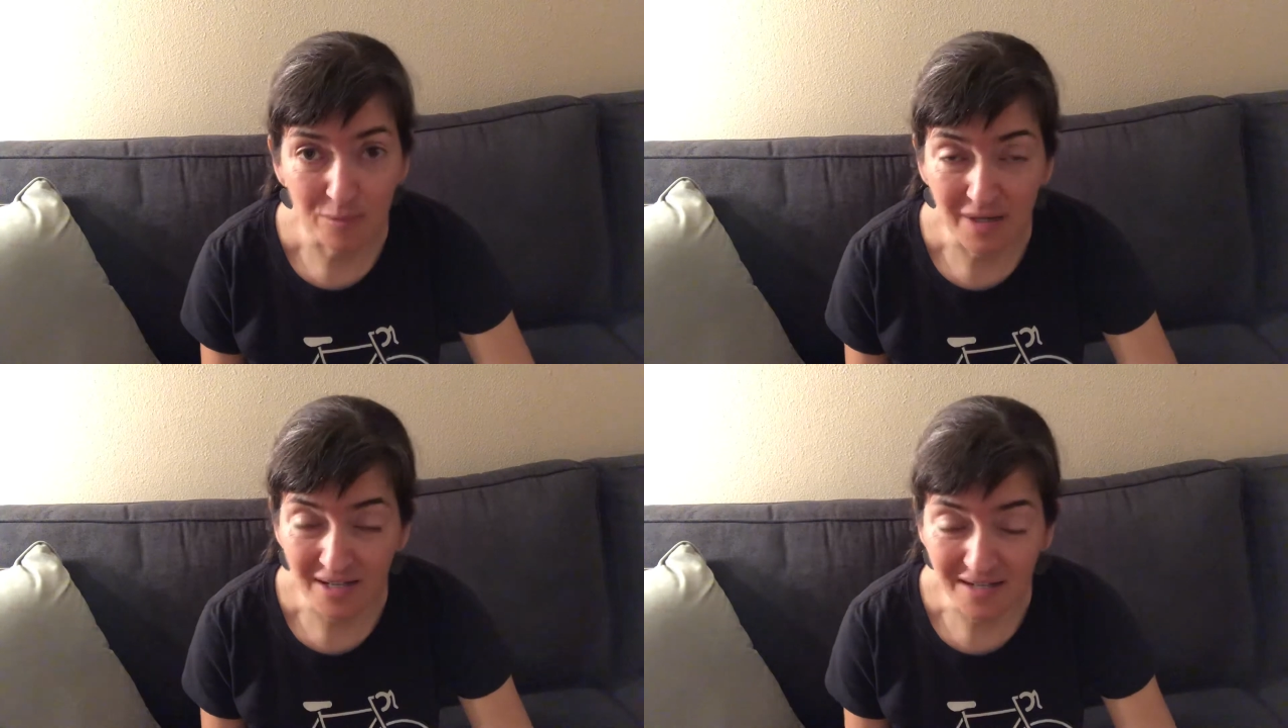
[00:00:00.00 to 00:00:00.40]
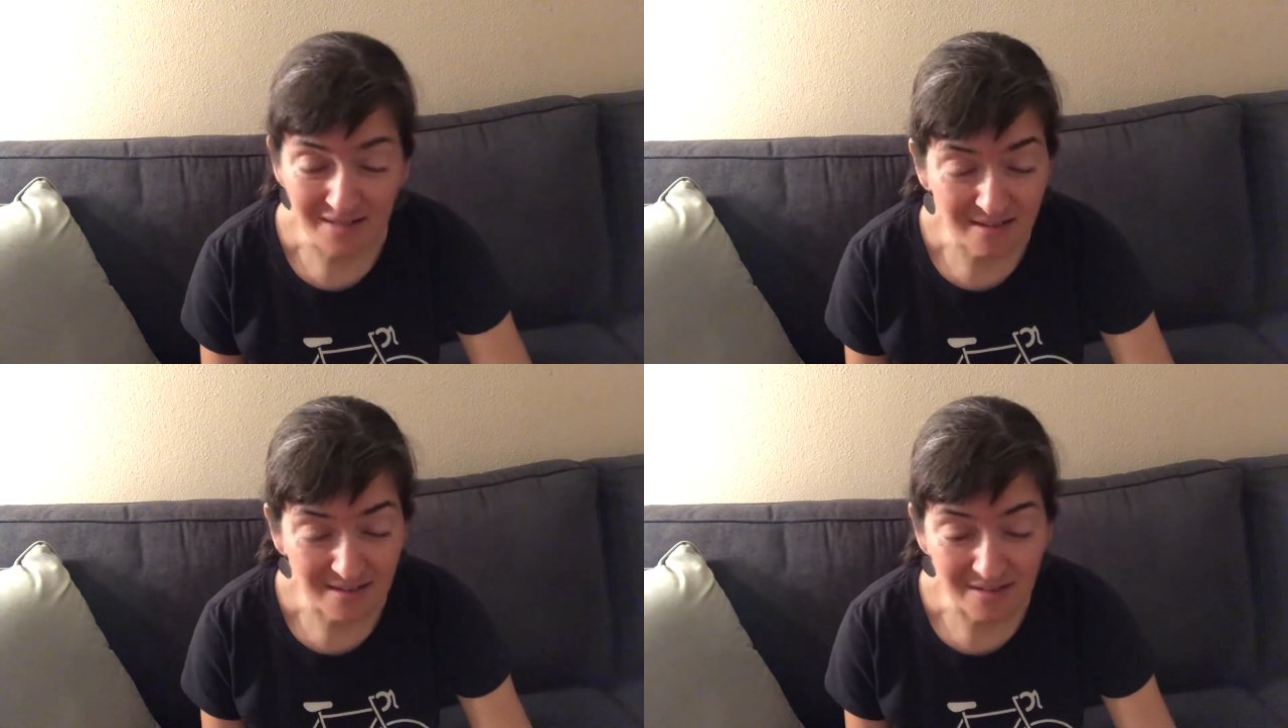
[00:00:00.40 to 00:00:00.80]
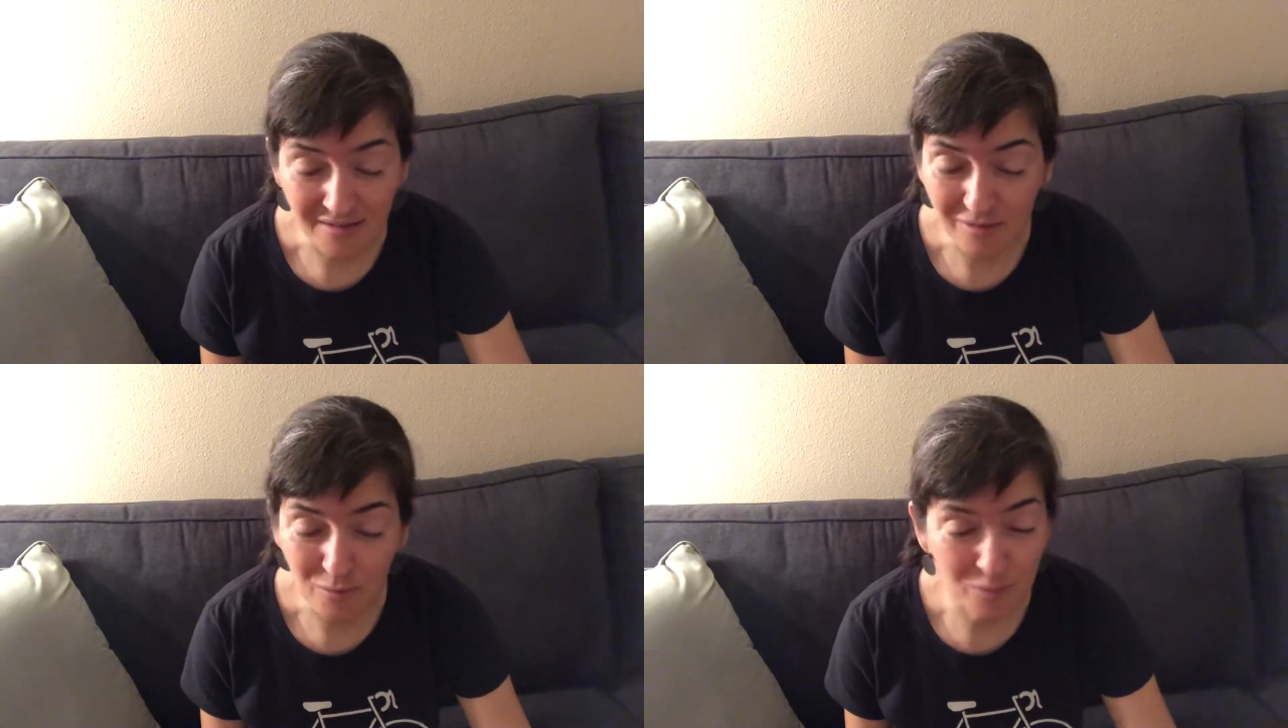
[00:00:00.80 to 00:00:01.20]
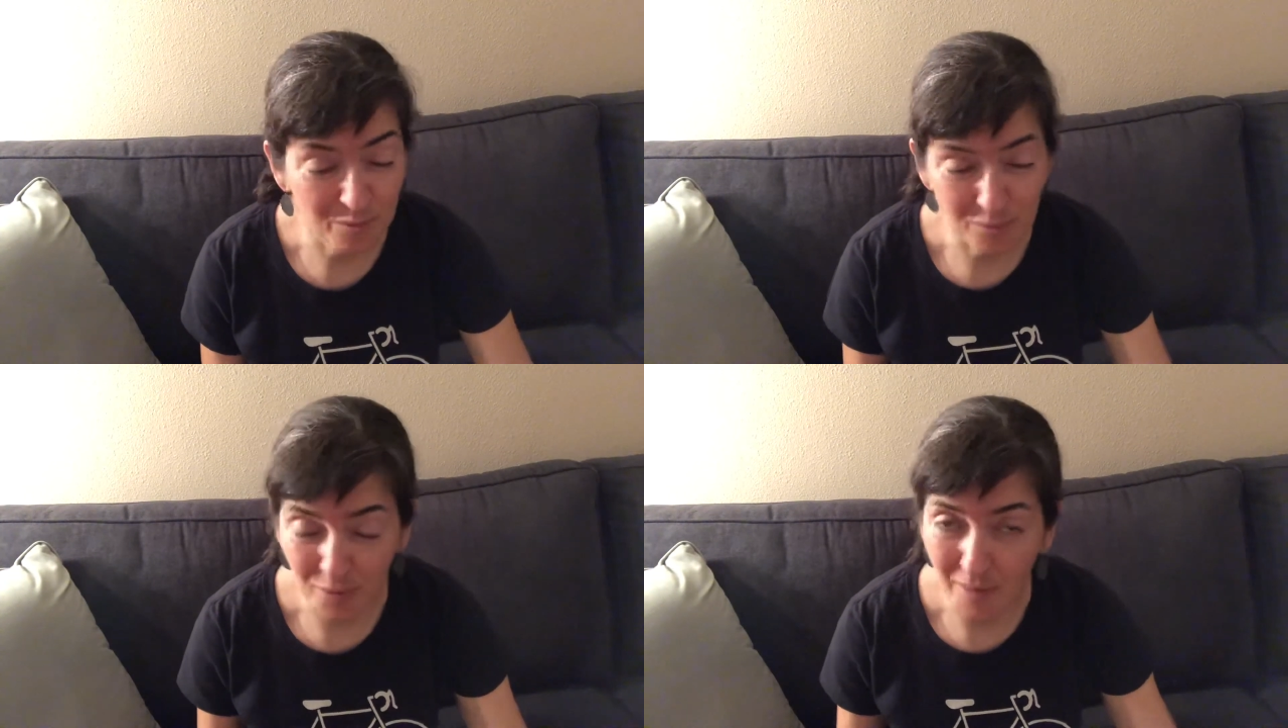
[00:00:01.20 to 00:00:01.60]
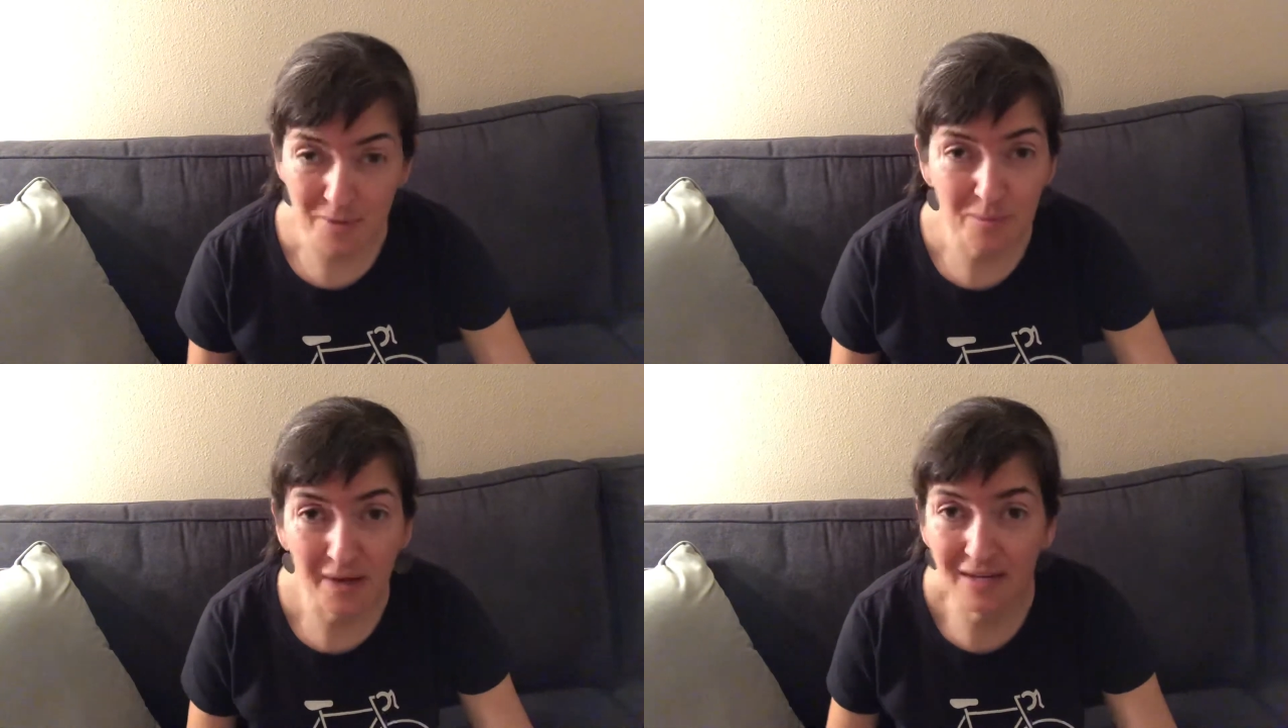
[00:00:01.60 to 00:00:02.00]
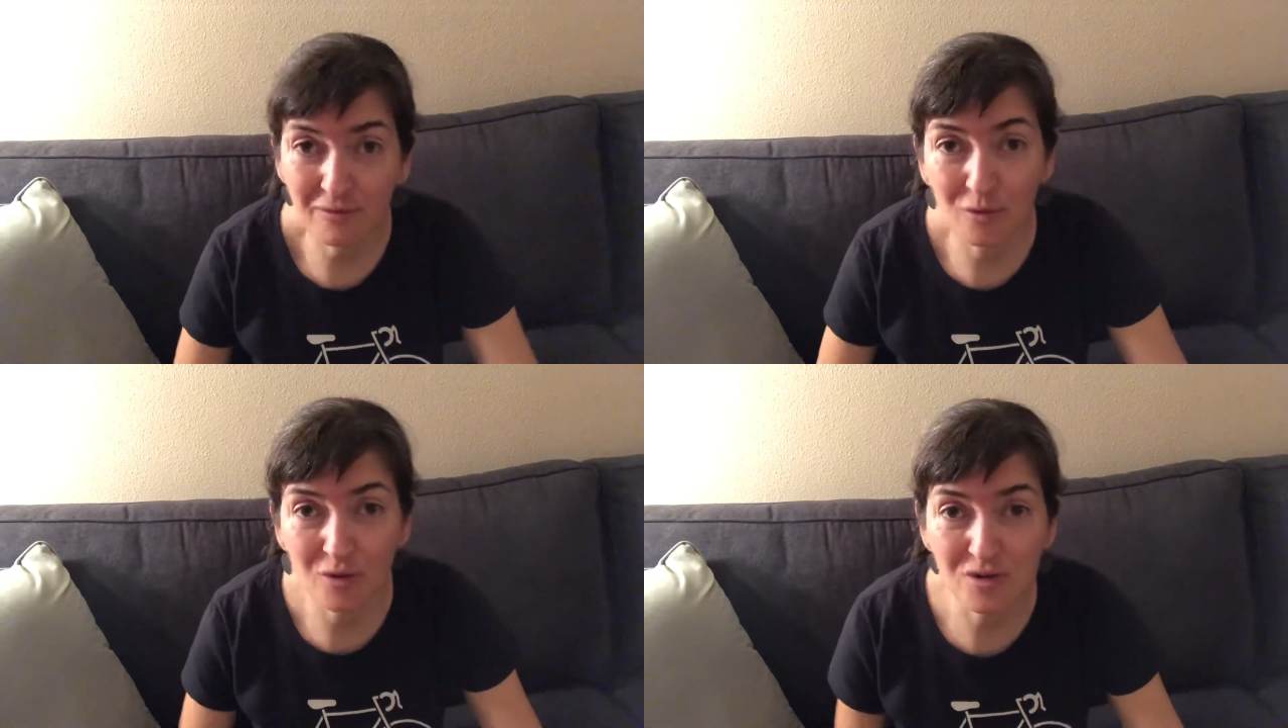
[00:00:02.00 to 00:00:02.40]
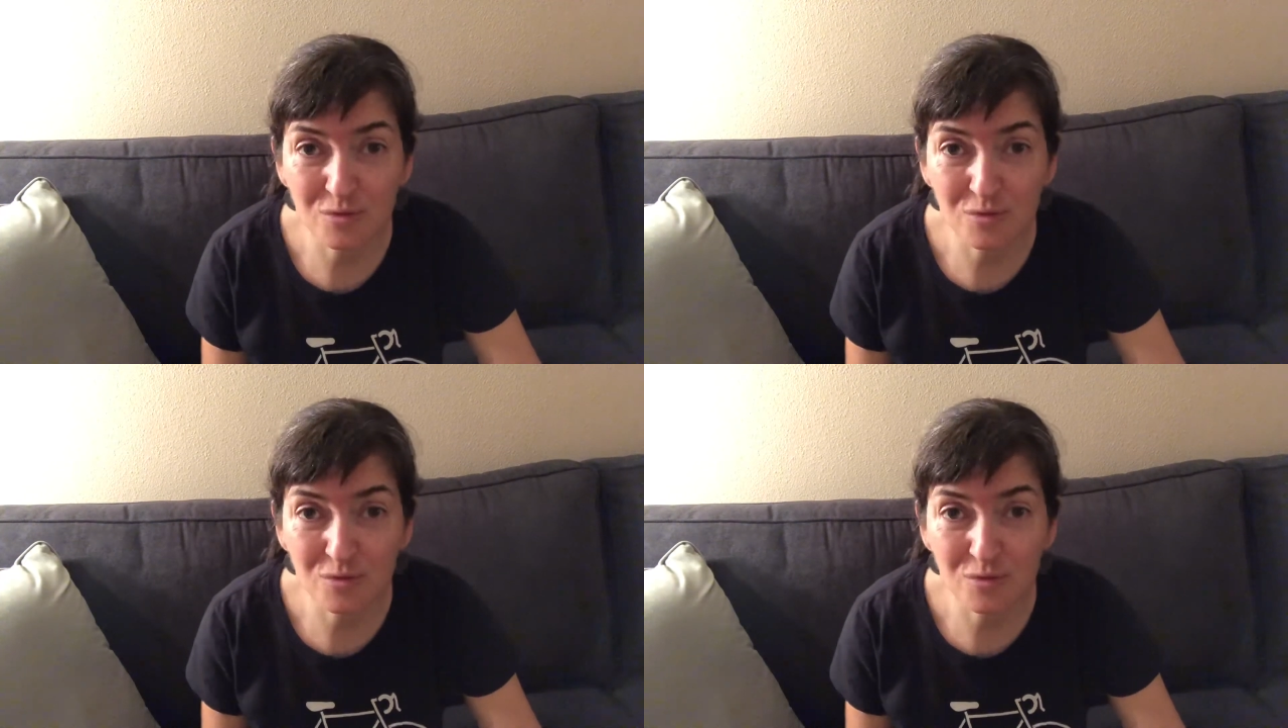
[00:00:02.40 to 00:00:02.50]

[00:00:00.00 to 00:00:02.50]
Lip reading: my Brompton bike, of course,